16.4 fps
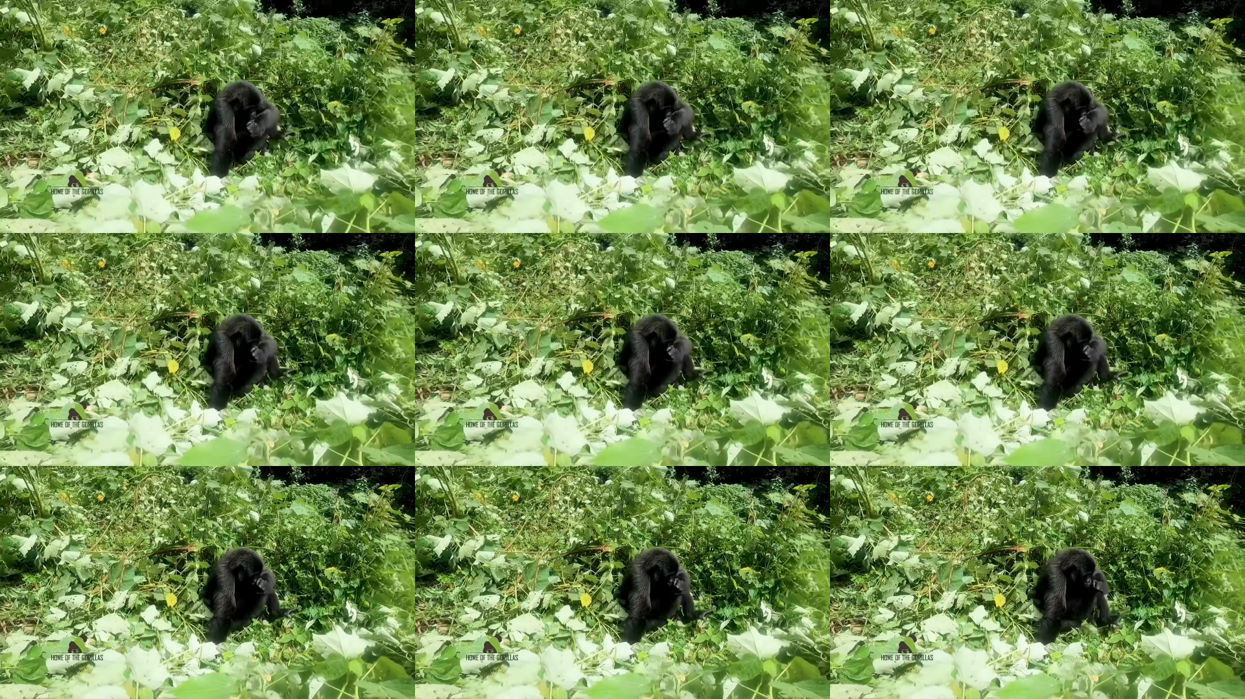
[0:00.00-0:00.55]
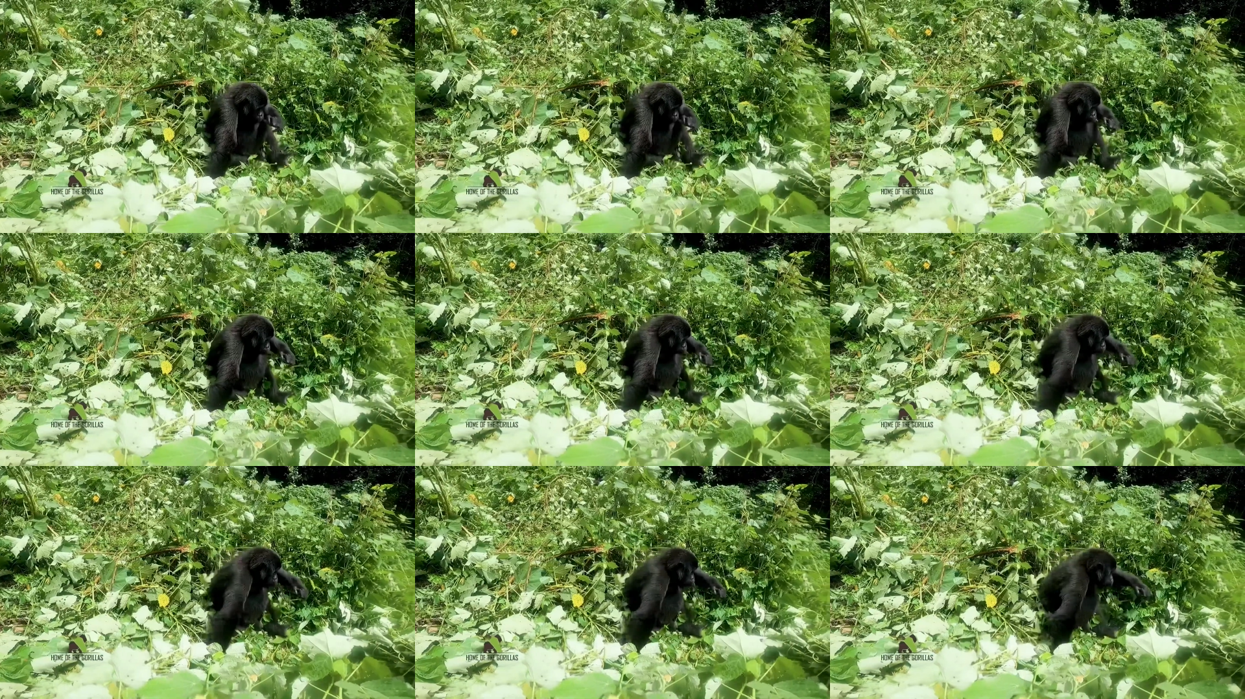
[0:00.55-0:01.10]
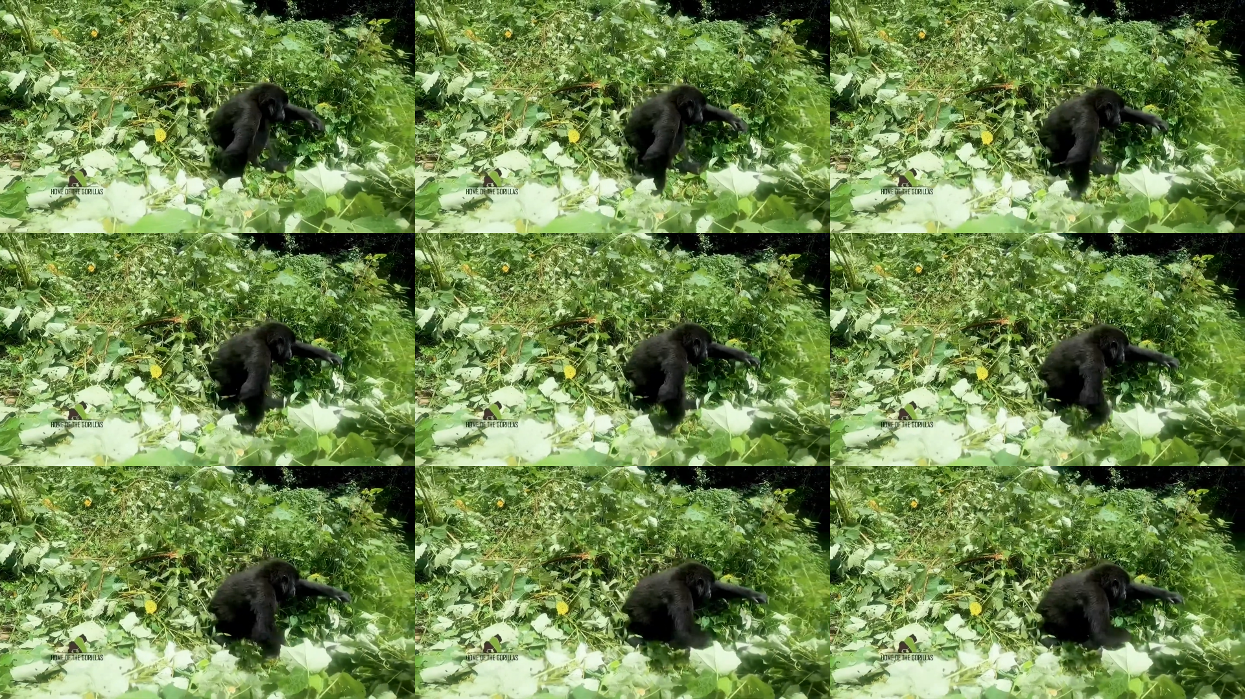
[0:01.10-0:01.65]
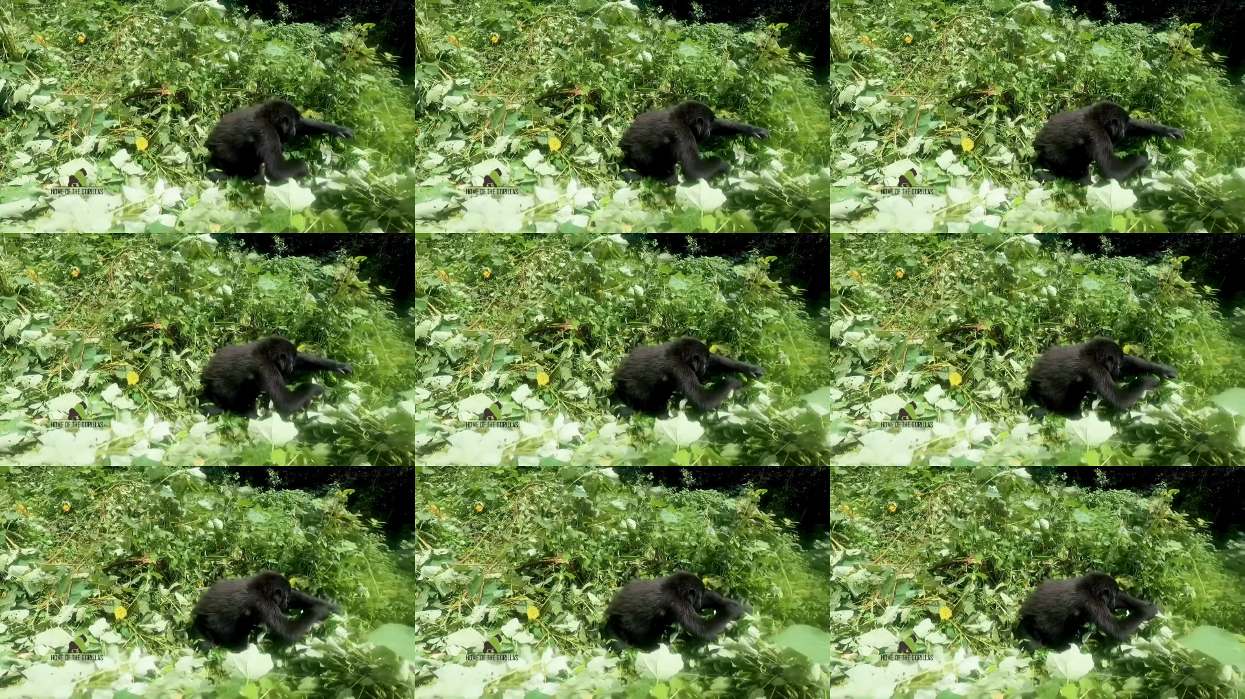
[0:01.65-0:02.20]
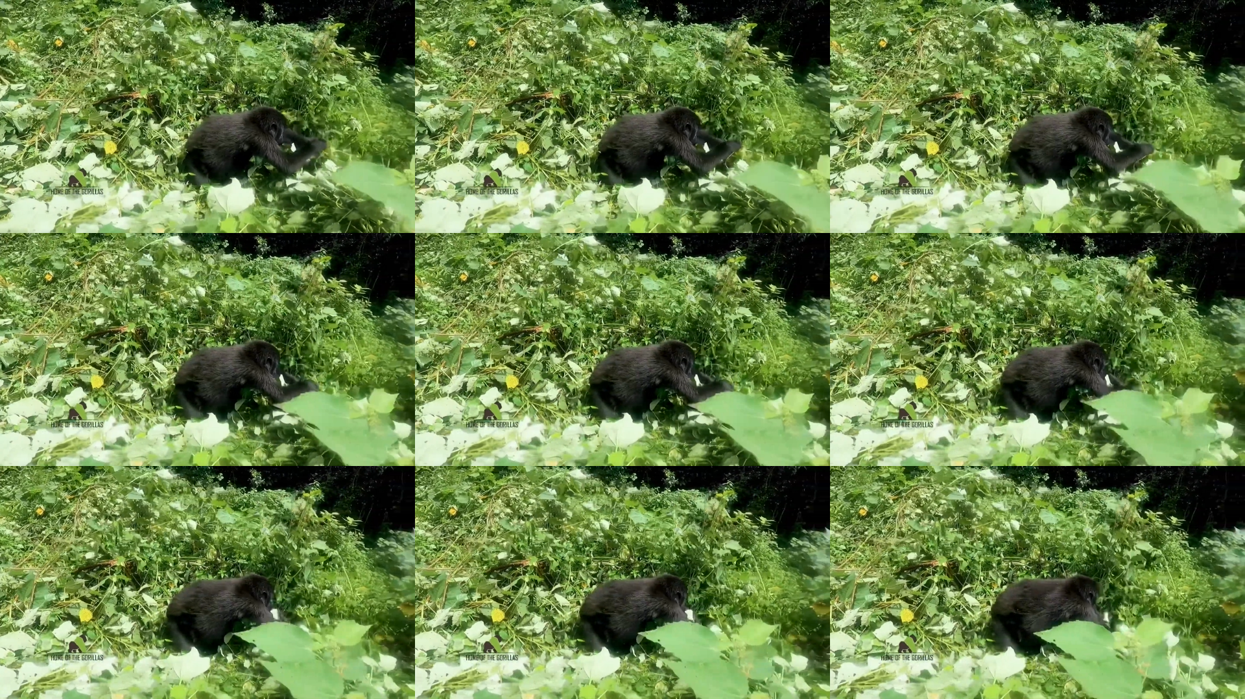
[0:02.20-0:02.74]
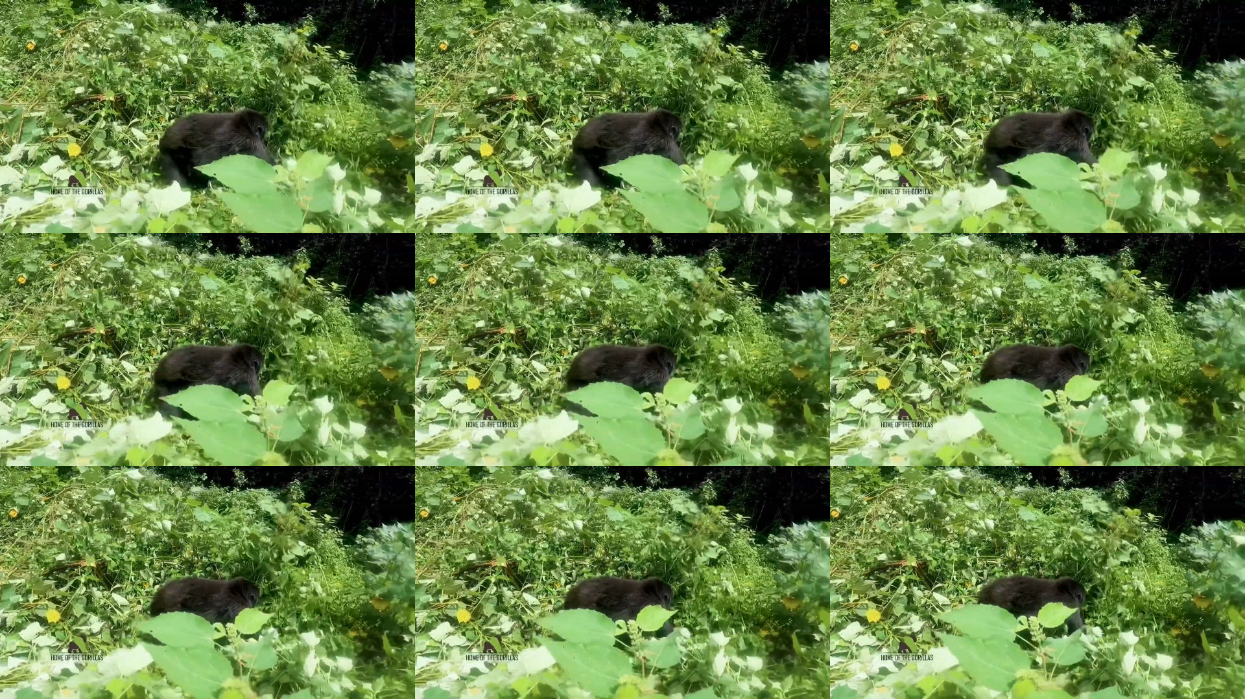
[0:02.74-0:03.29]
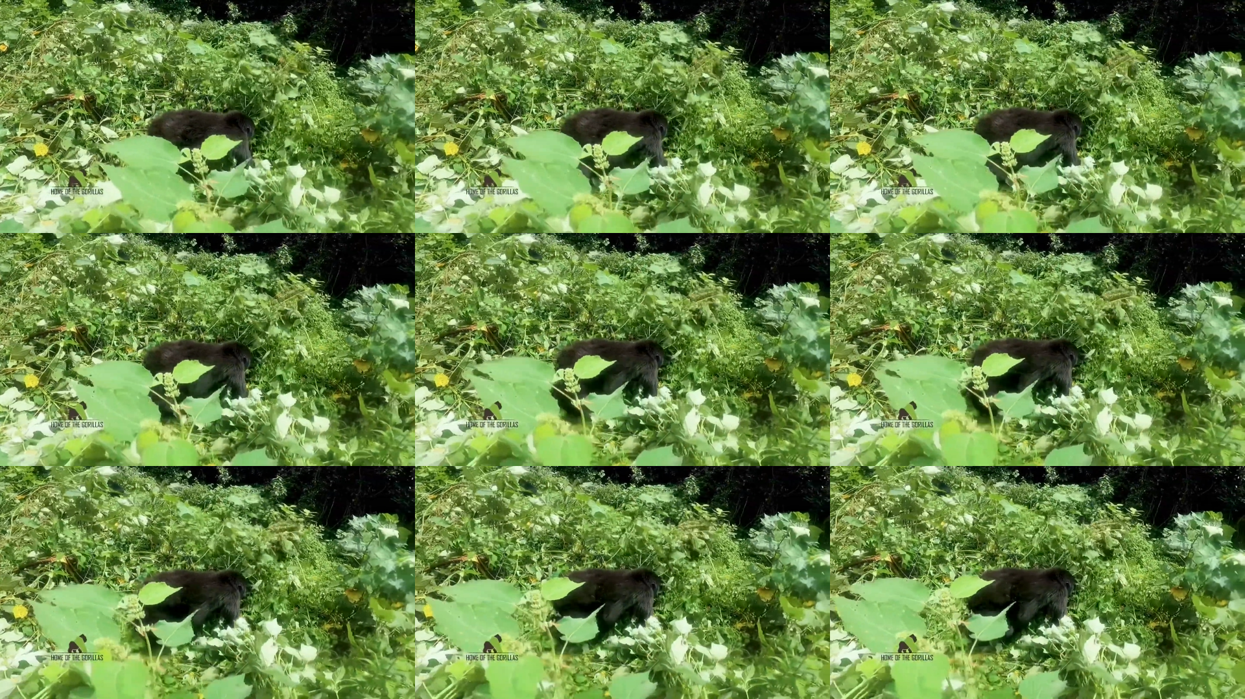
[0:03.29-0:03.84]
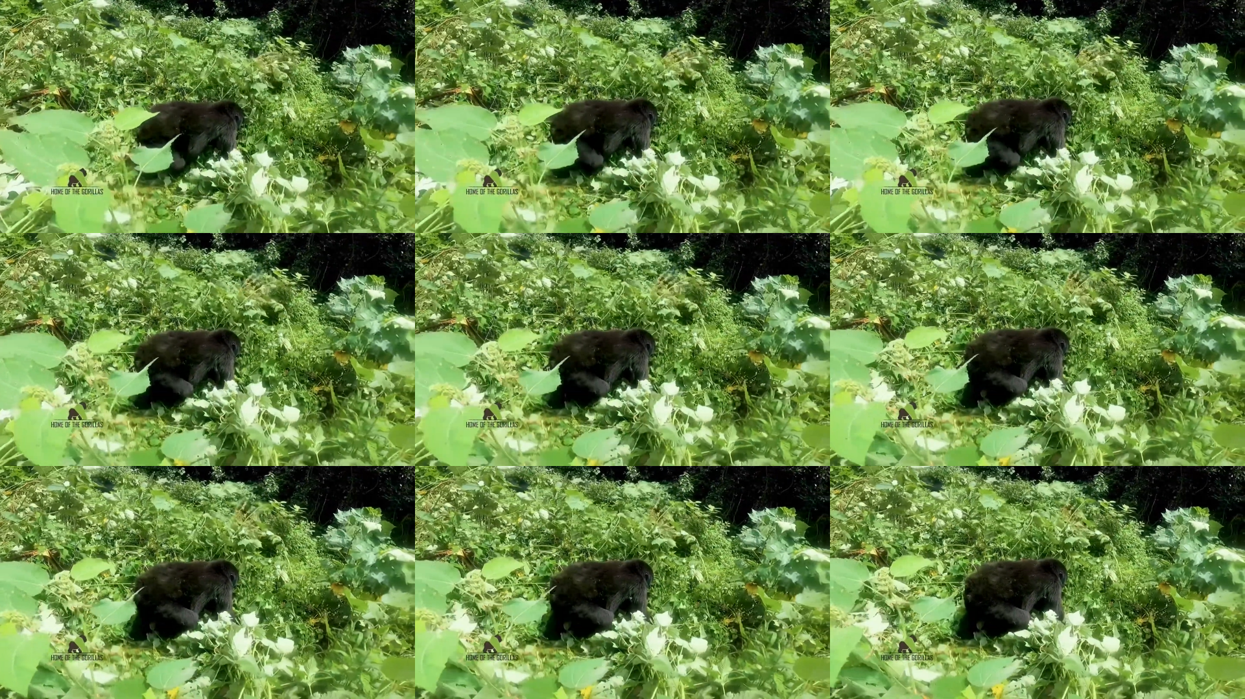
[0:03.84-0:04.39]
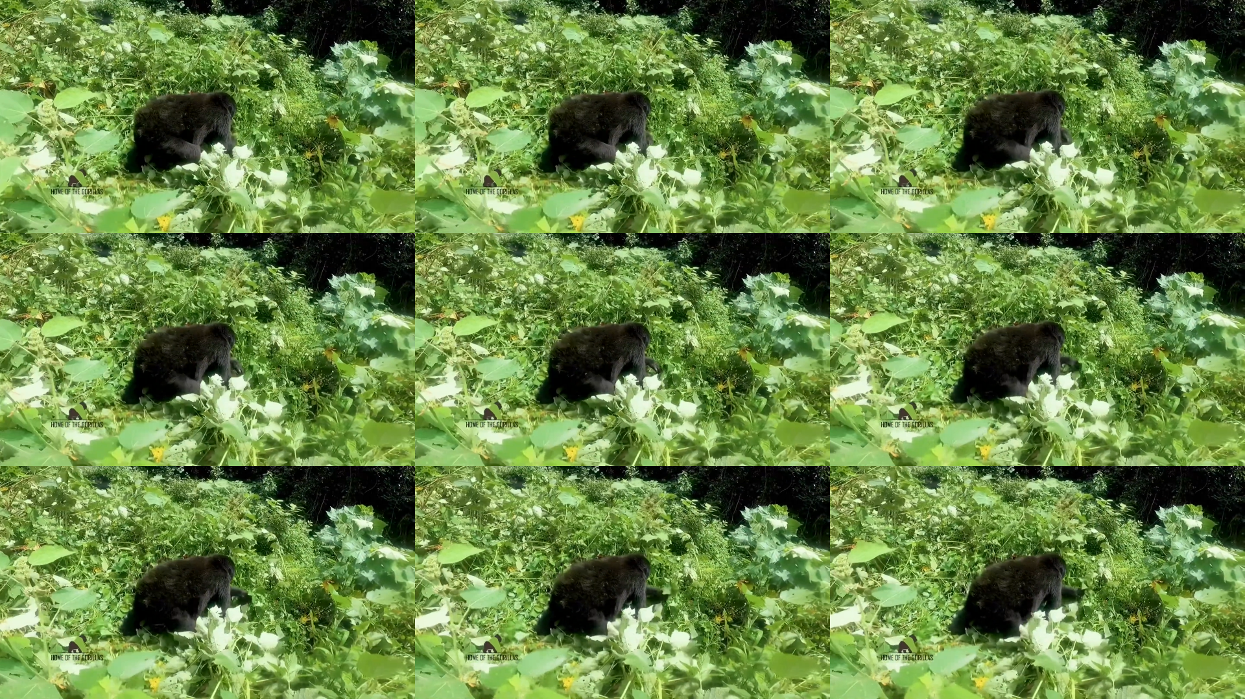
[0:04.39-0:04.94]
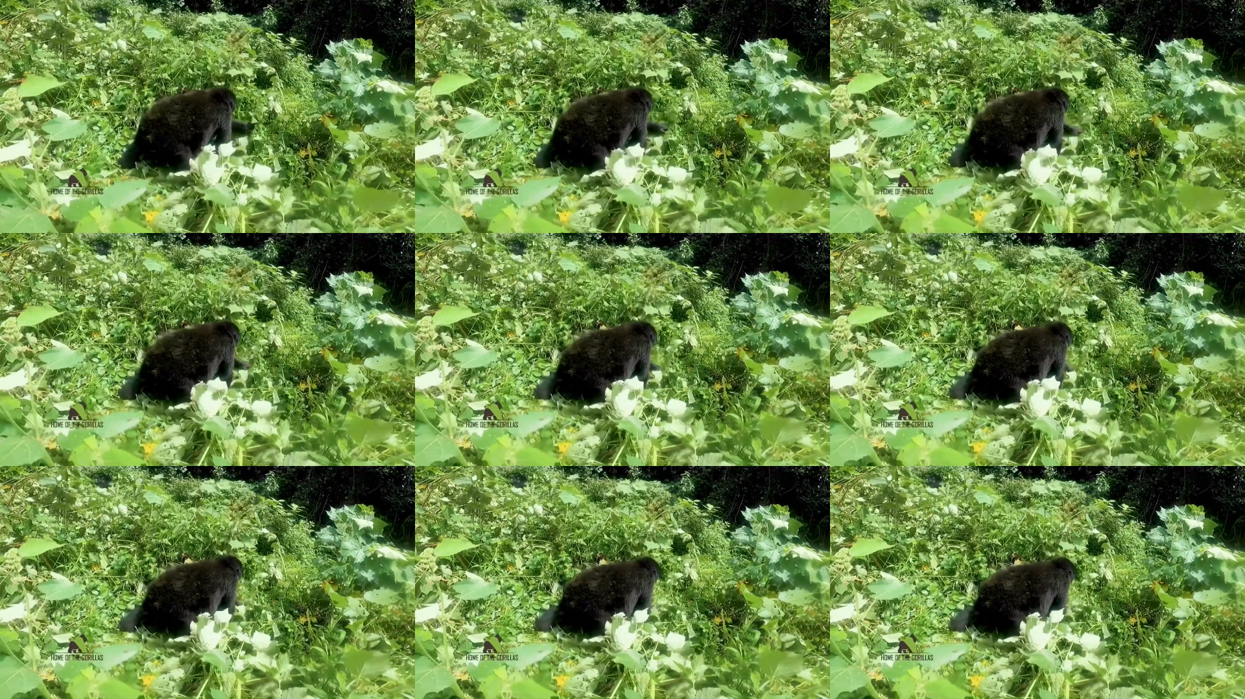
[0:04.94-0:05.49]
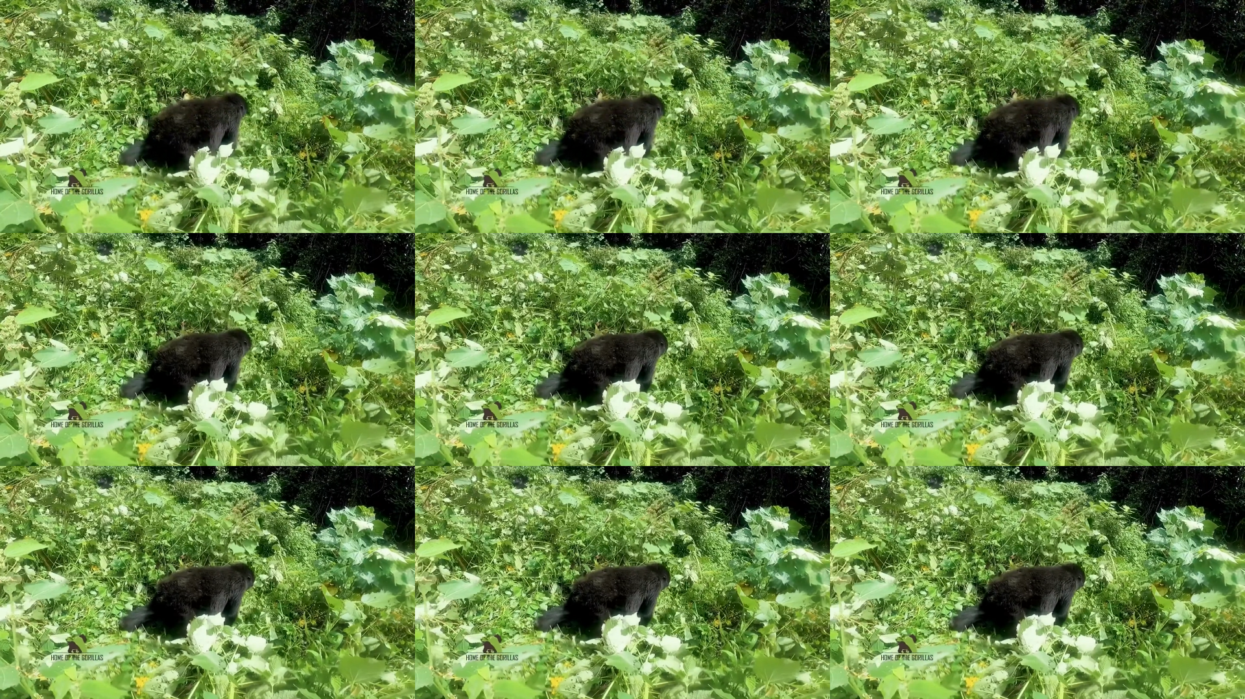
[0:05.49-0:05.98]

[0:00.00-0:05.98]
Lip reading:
(no speaker visible)